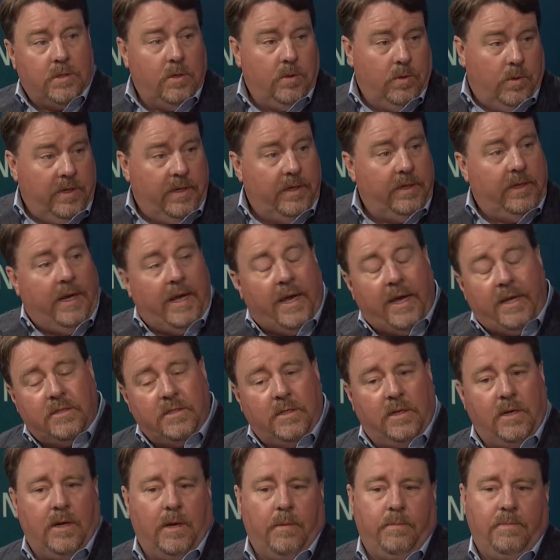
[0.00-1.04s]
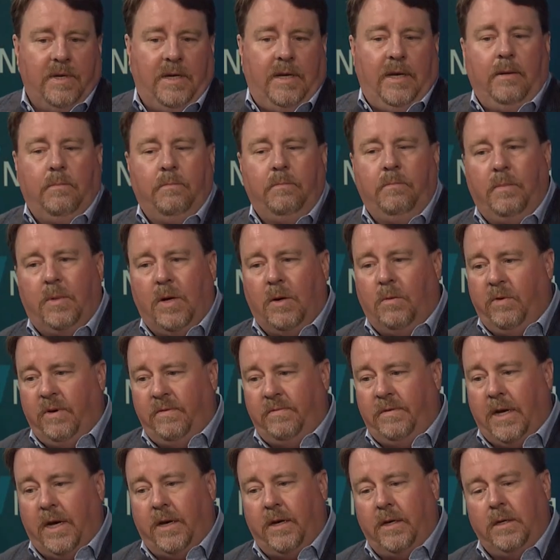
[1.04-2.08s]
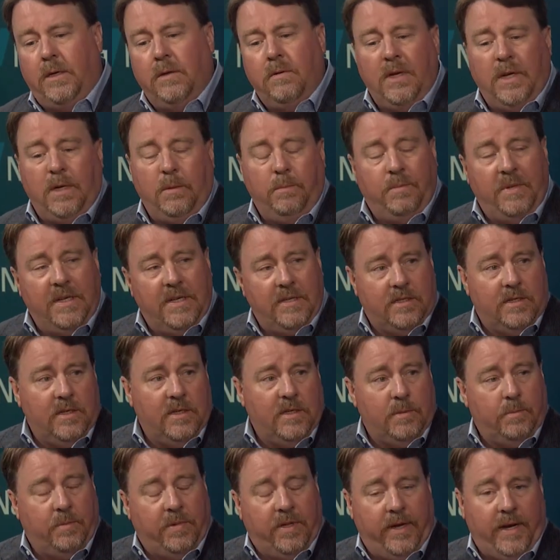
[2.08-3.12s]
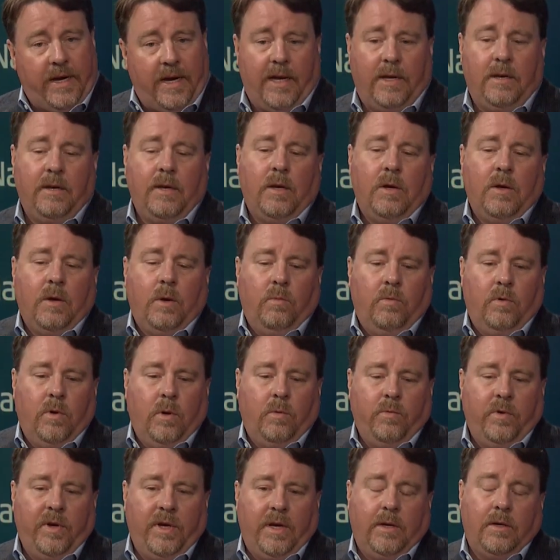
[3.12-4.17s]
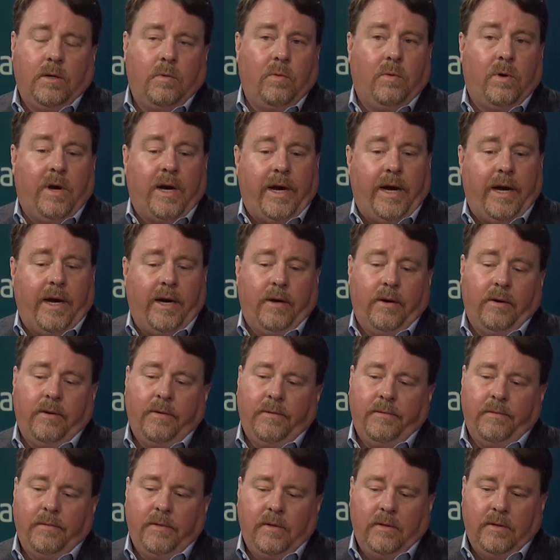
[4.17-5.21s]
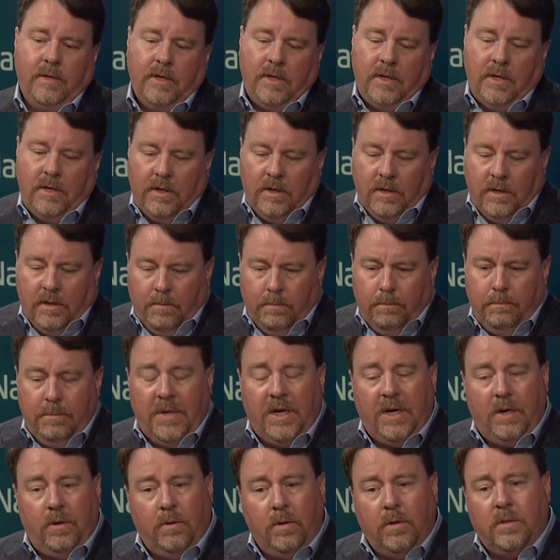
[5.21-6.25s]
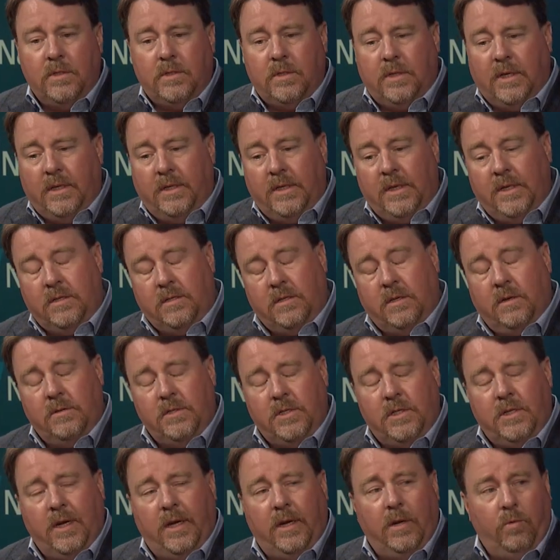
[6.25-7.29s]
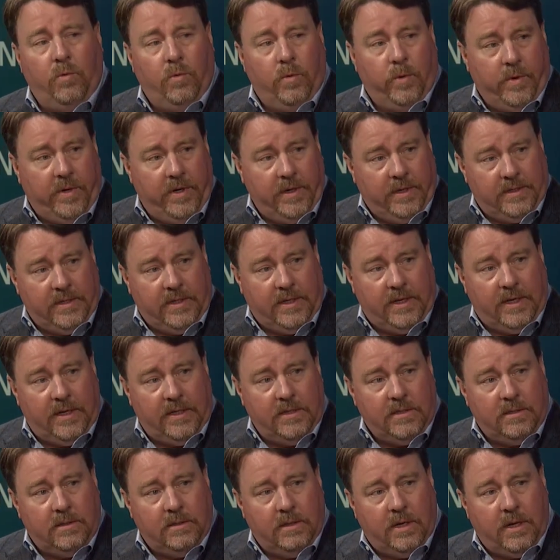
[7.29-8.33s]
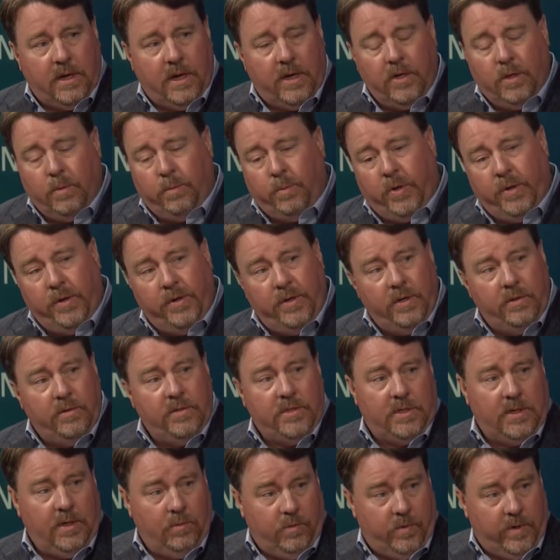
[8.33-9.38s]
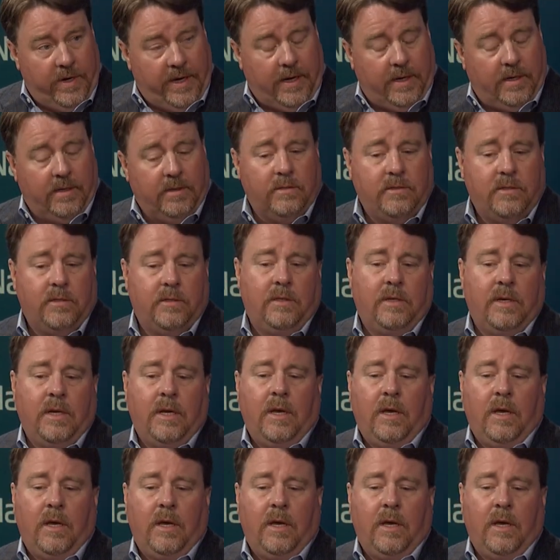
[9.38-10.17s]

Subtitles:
an oil and gas company, but we've got a unique business plan where we acquire minerals and the associated royalties under producing wells